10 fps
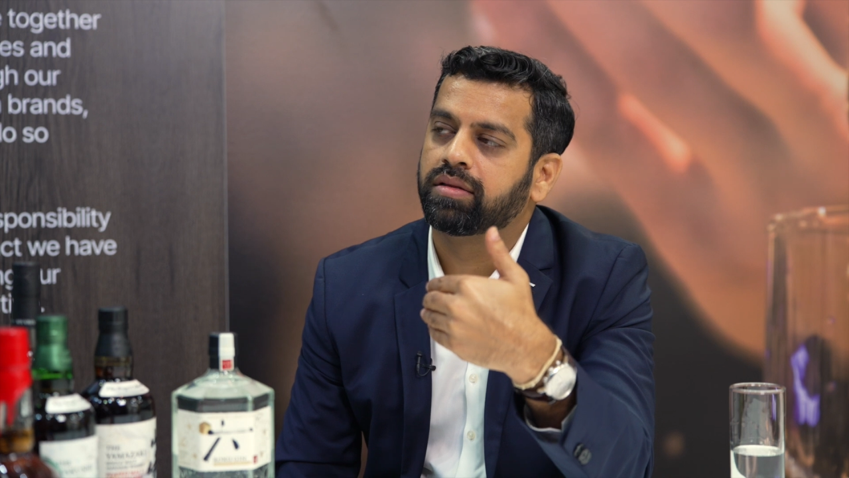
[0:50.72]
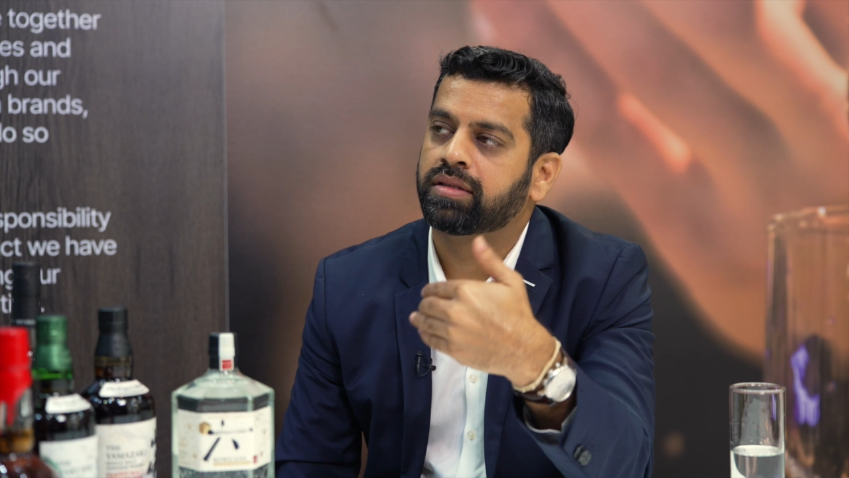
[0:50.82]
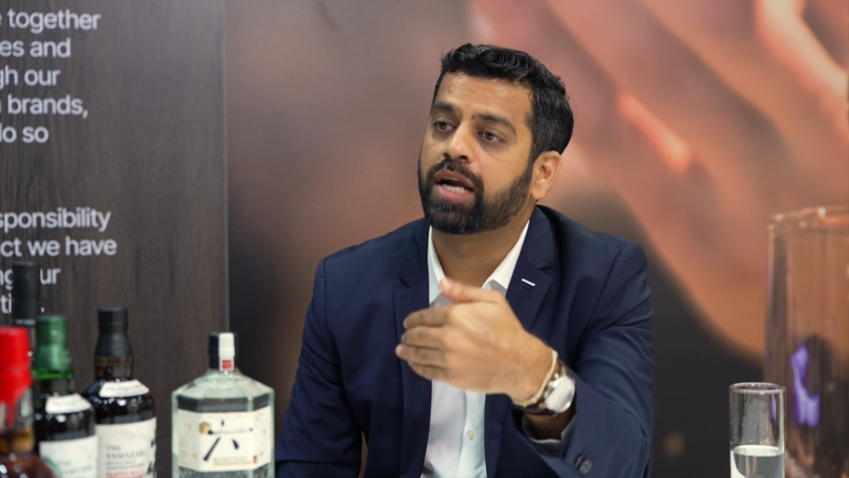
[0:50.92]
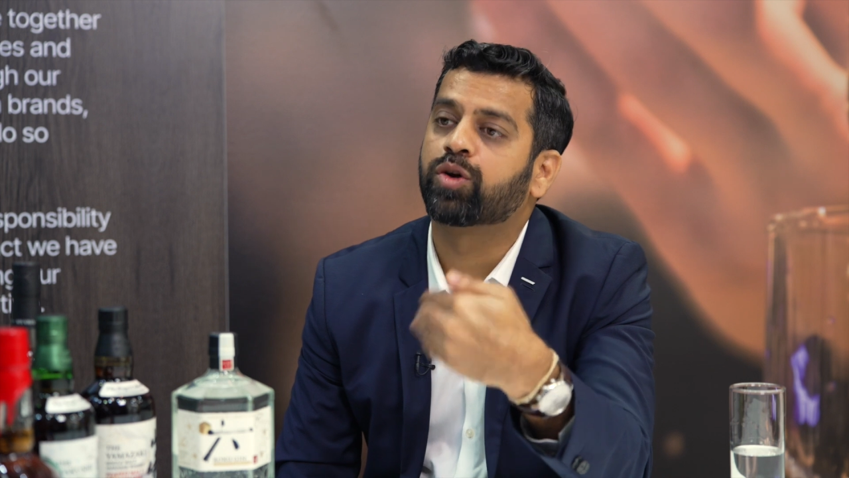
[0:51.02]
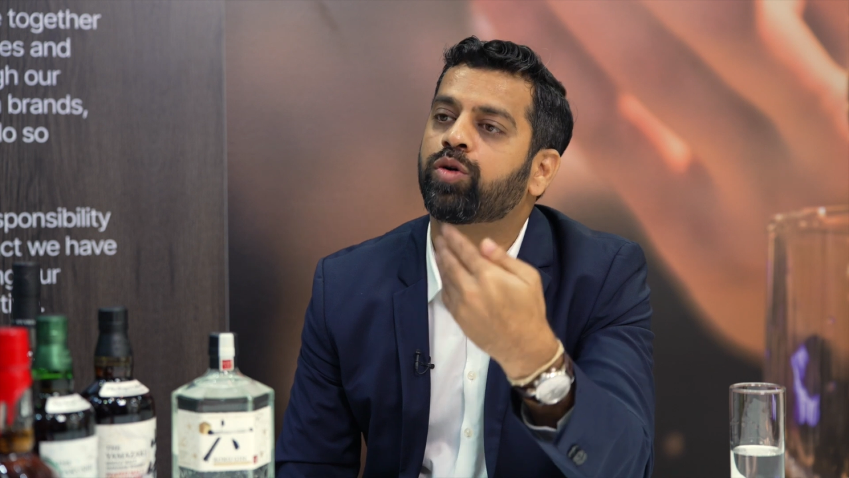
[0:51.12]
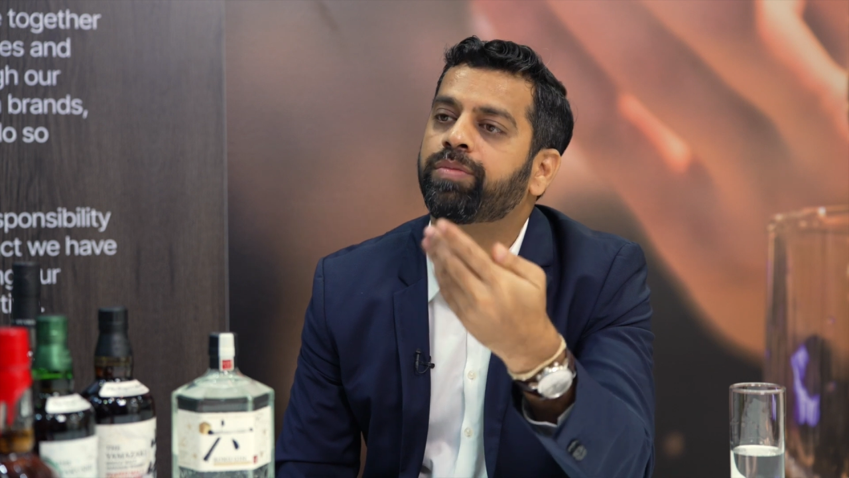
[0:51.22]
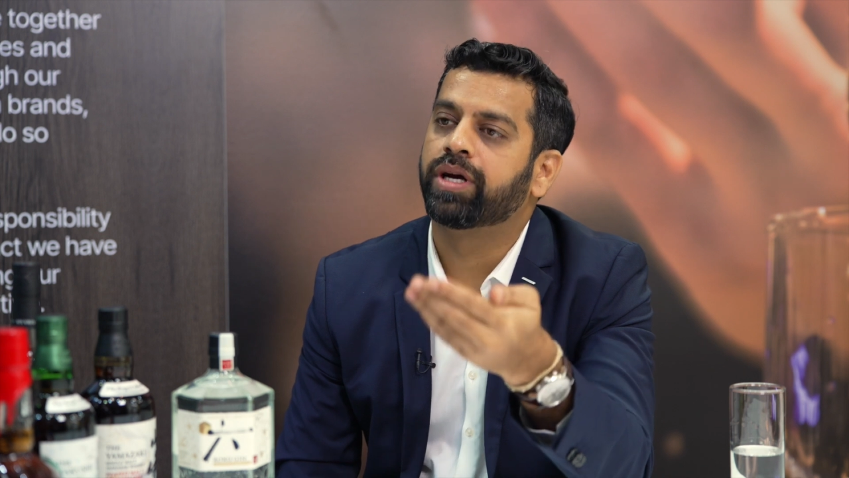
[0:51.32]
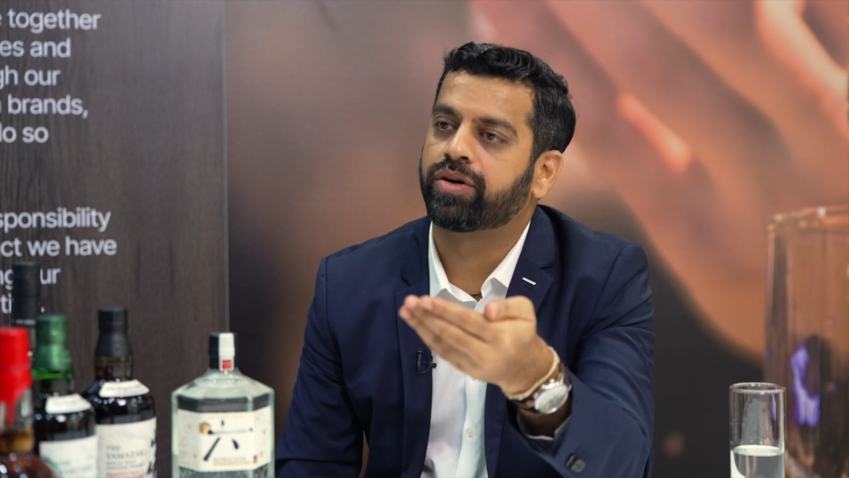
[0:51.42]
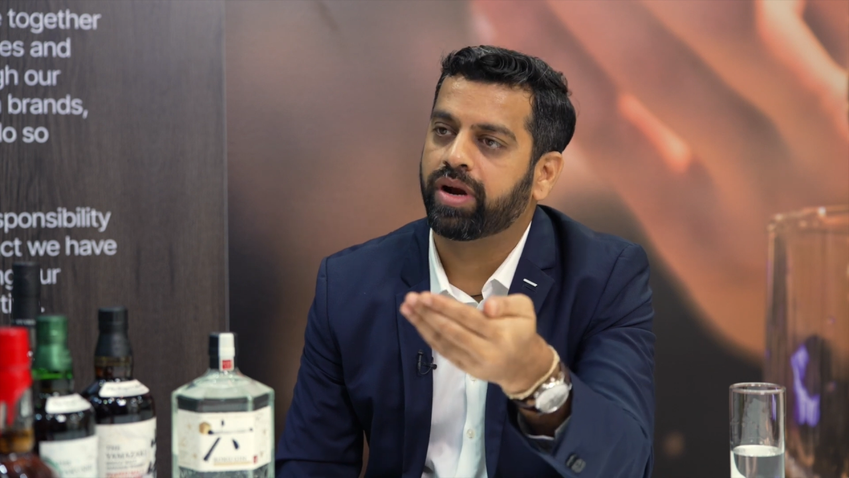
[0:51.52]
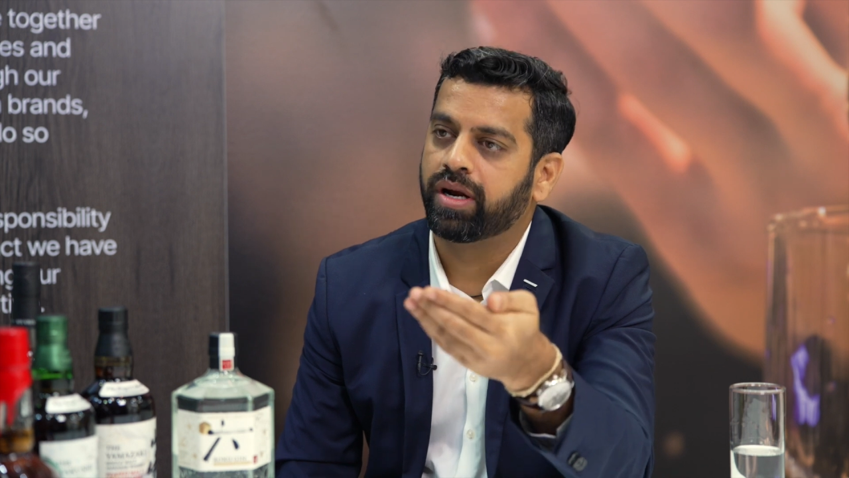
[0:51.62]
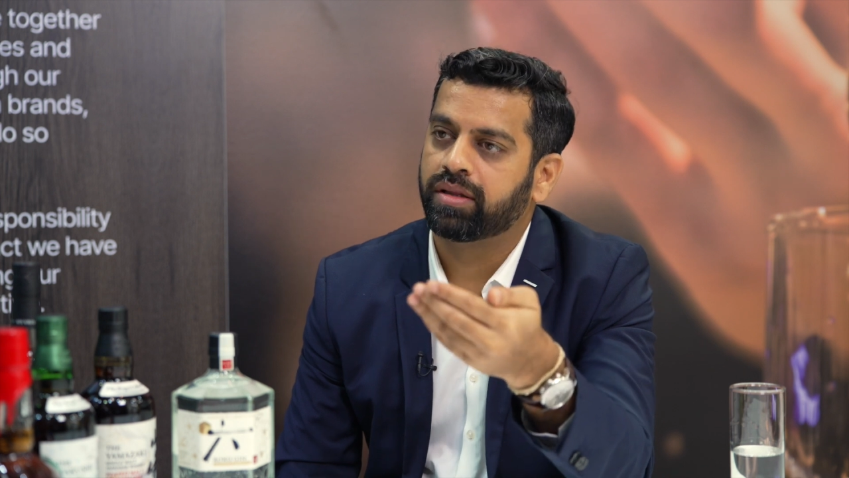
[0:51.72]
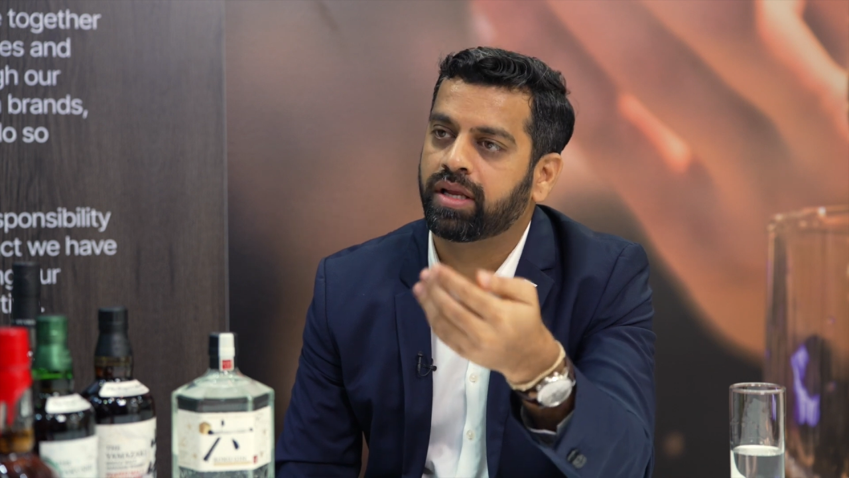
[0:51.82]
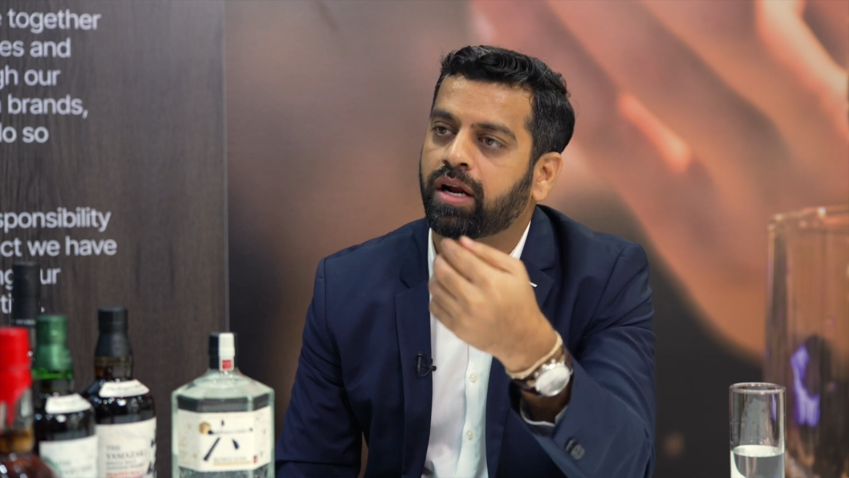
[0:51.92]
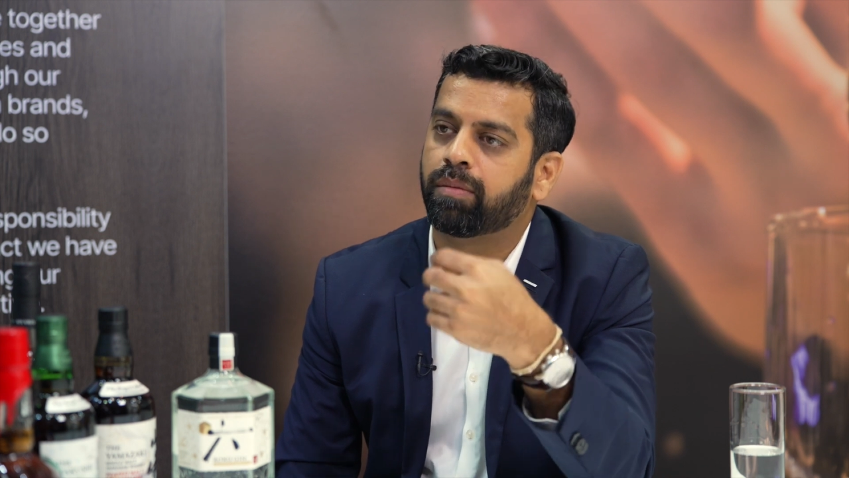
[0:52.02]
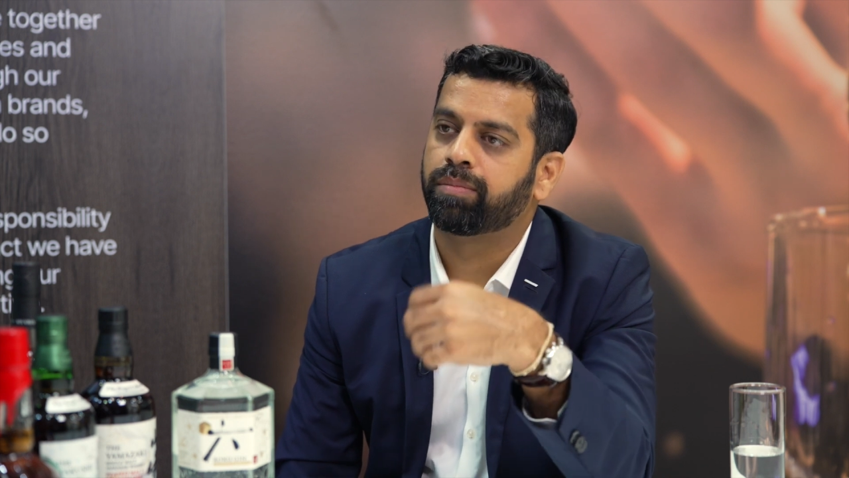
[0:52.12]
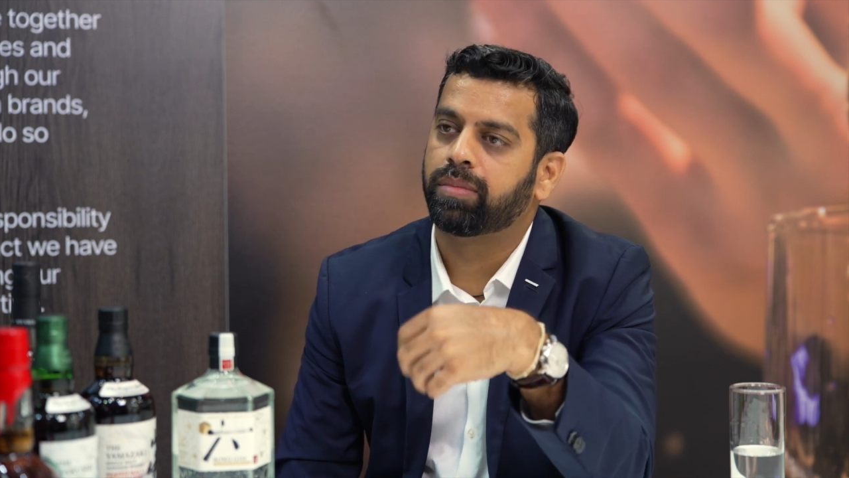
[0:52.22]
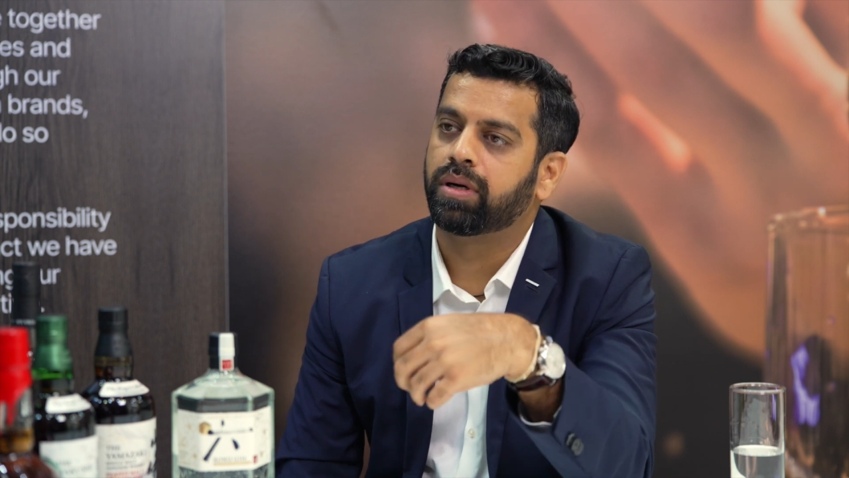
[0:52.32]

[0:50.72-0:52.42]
That could be a trend that